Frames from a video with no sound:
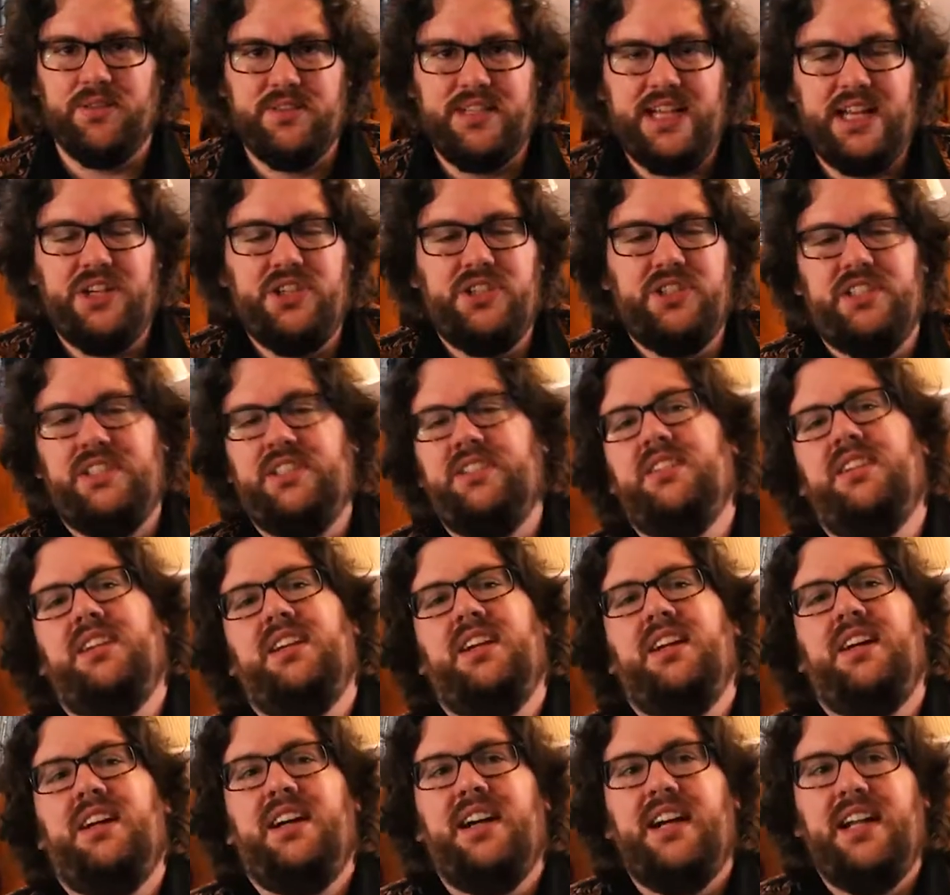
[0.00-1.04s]
tension.
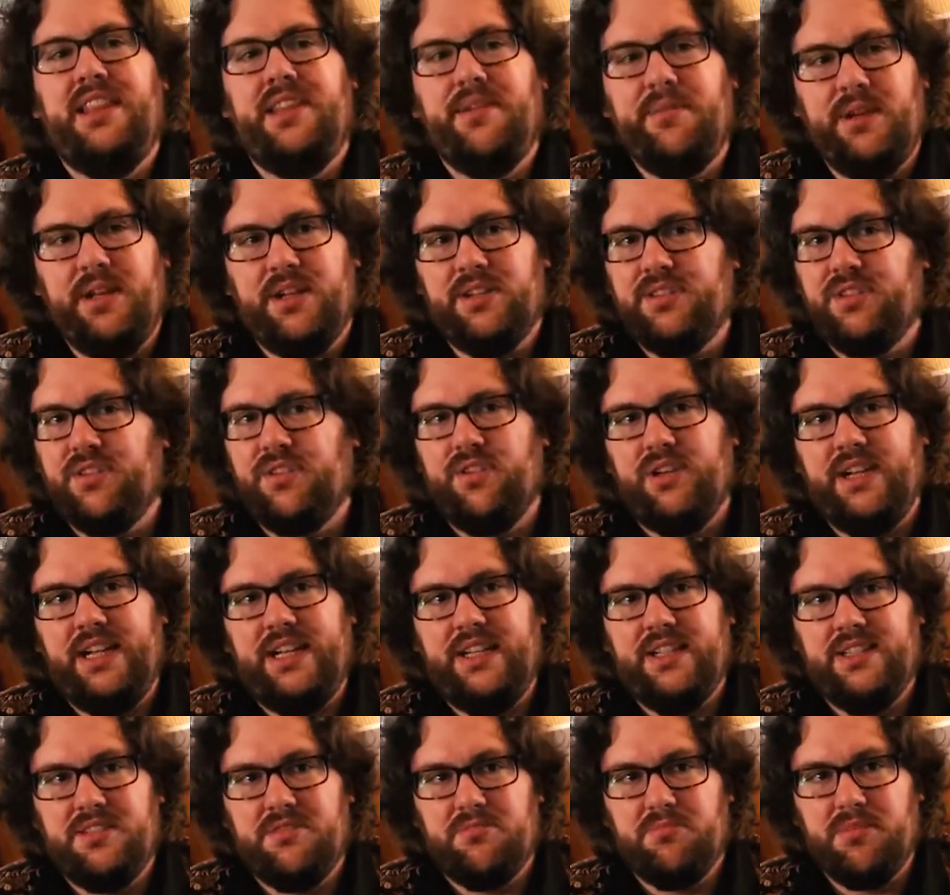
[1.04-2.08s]
And then we also
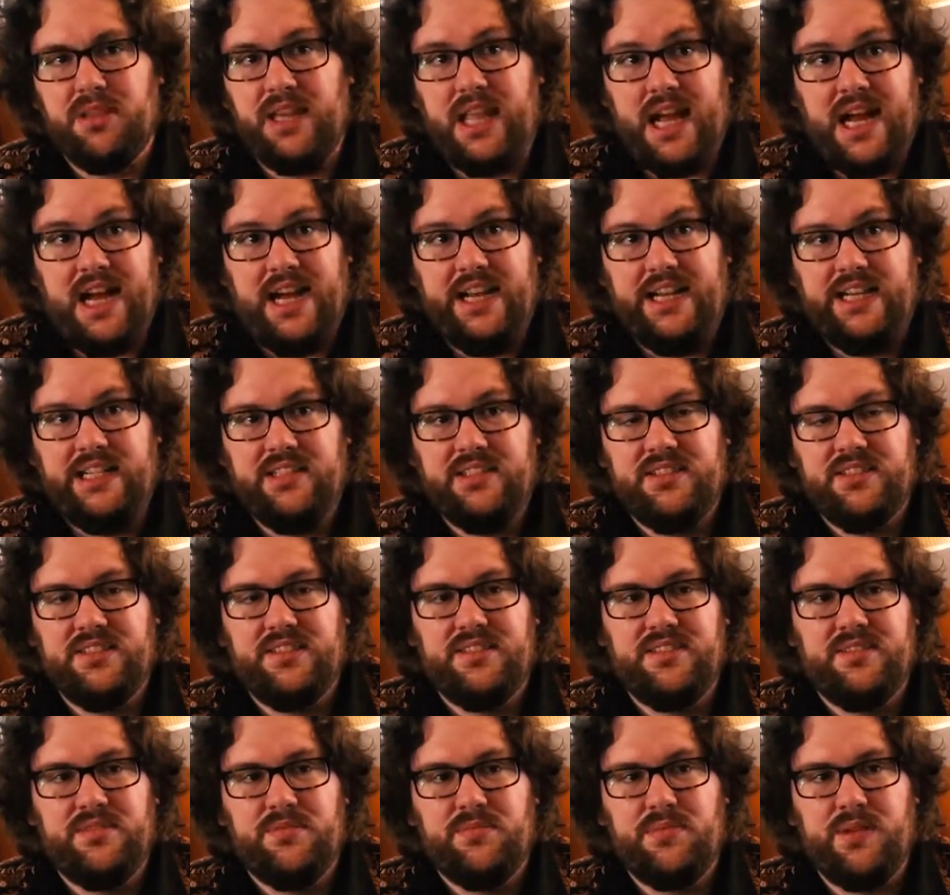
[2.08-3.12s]
created some
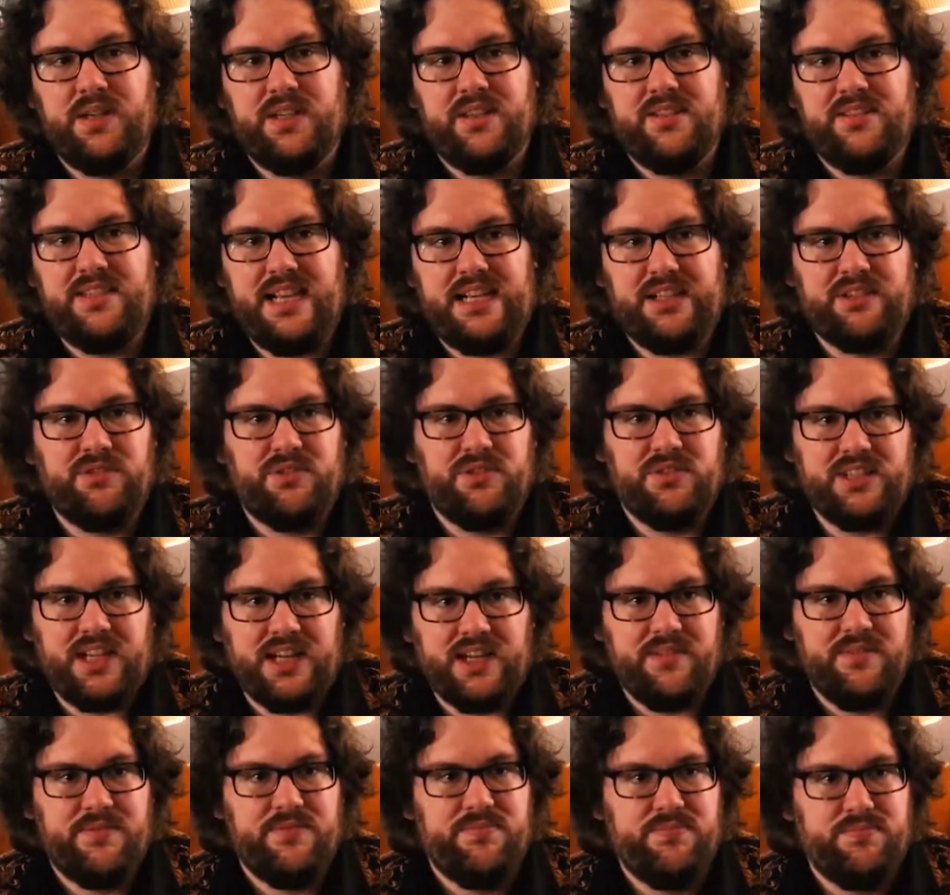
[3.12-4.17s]
lines where the saxophone's
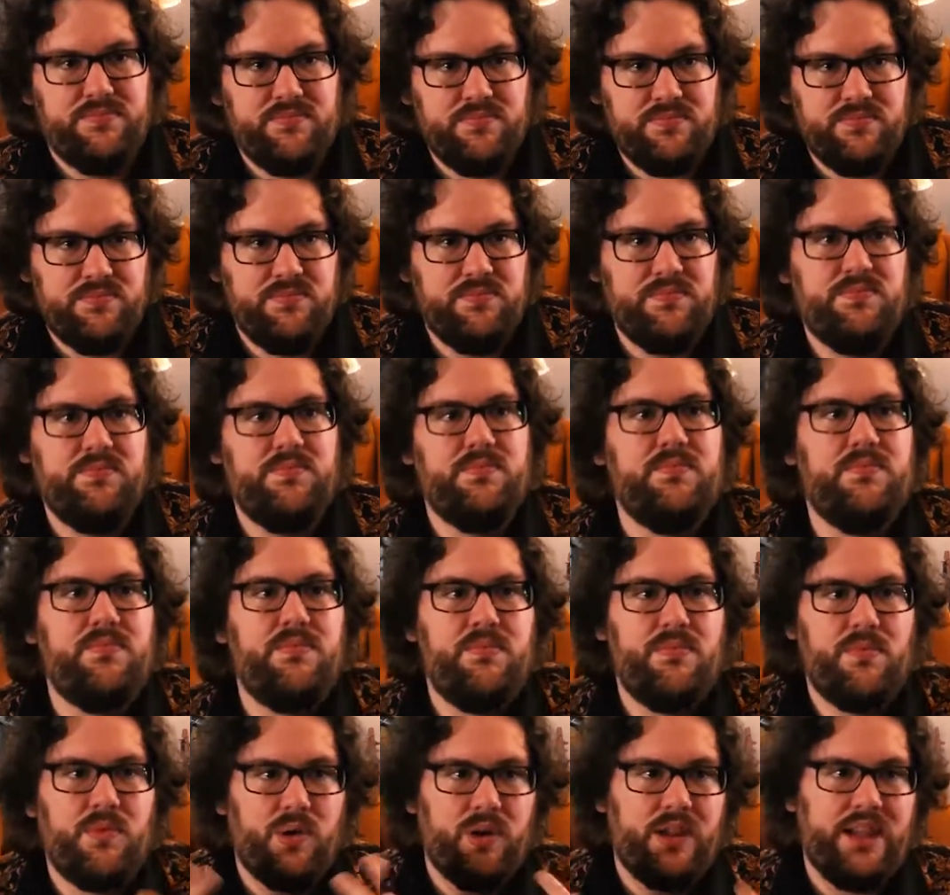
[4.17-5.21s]
kind of
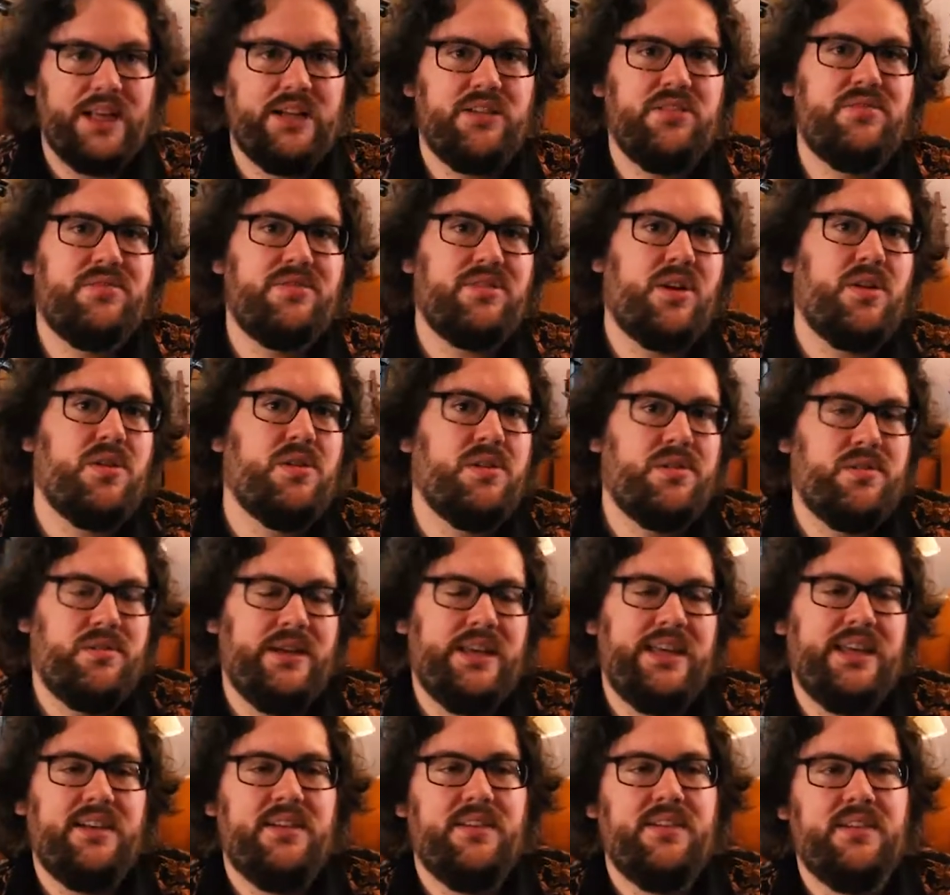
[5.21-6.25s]
more like
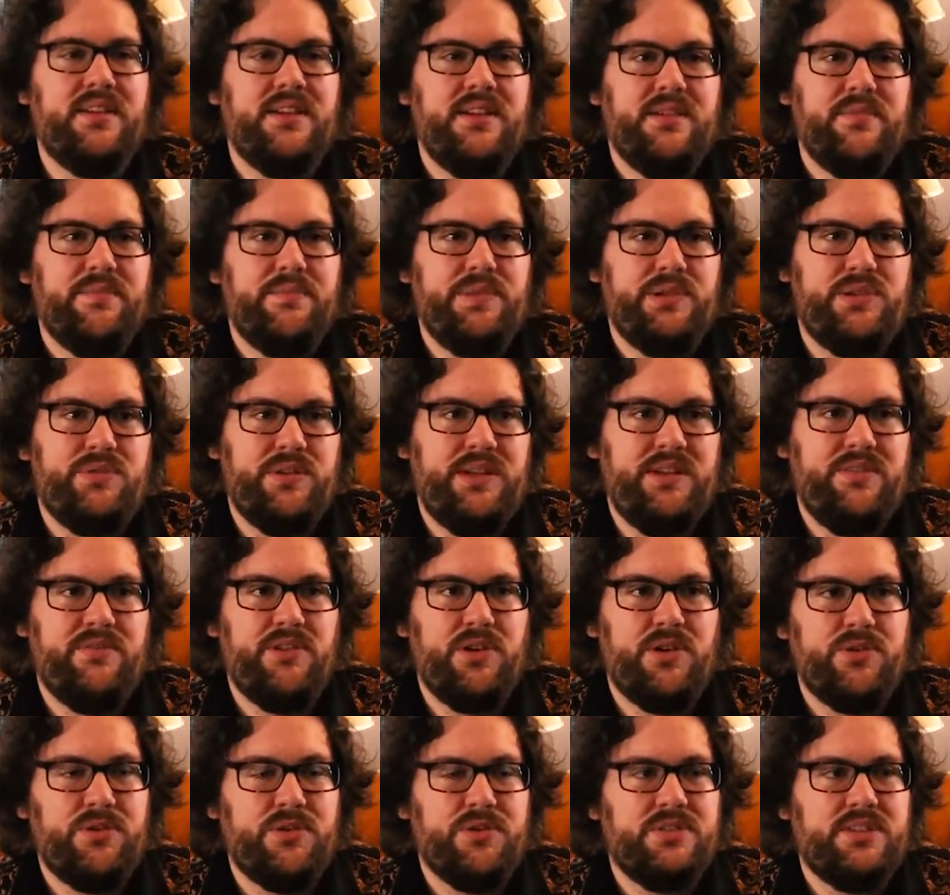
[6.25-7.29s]
soloing between
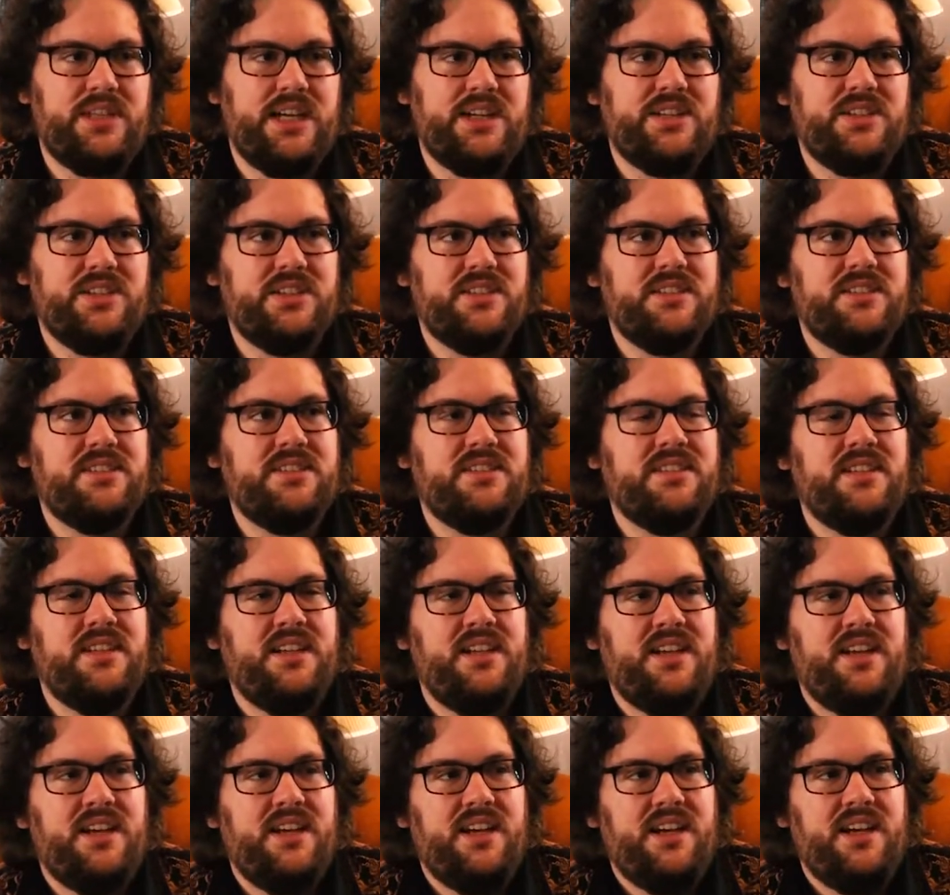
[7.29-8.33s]
vocal sections,
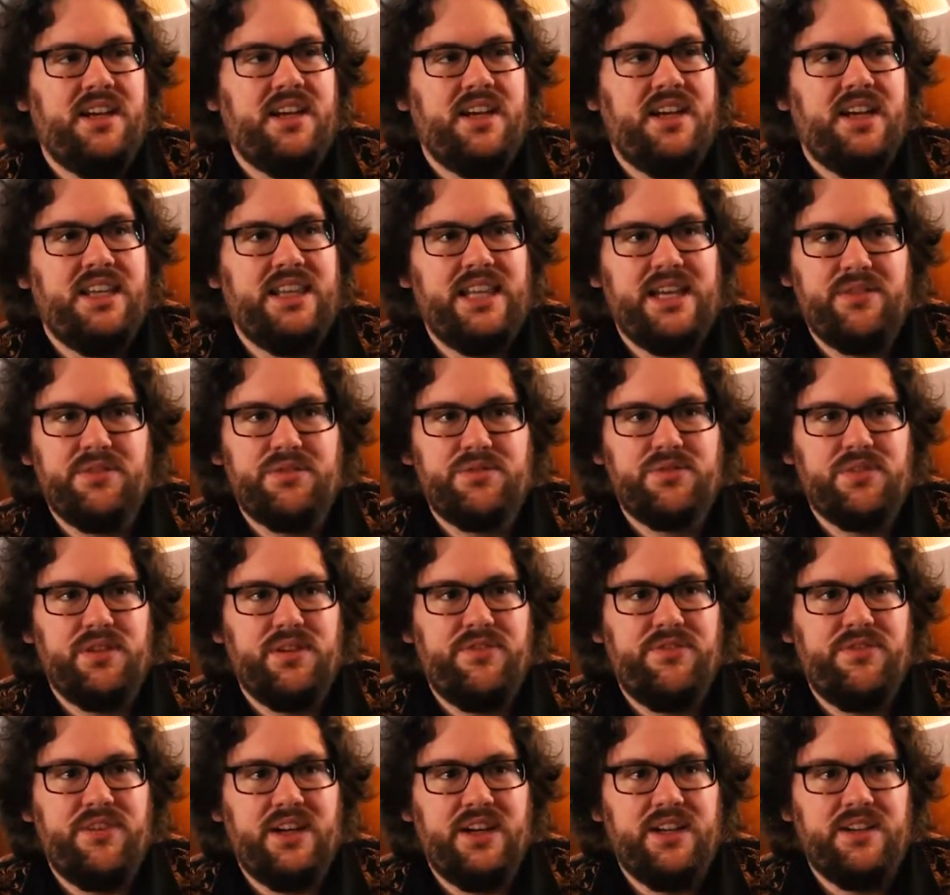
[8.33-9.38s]
and that was really
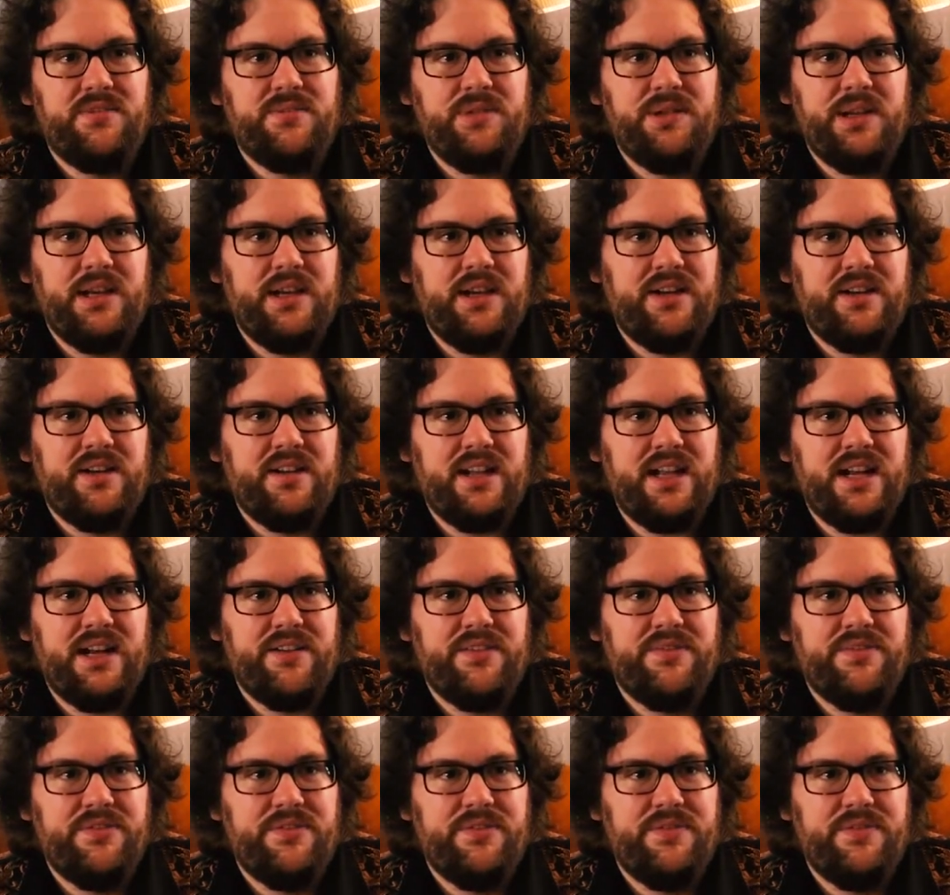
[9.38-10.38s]
fun. We had a lot of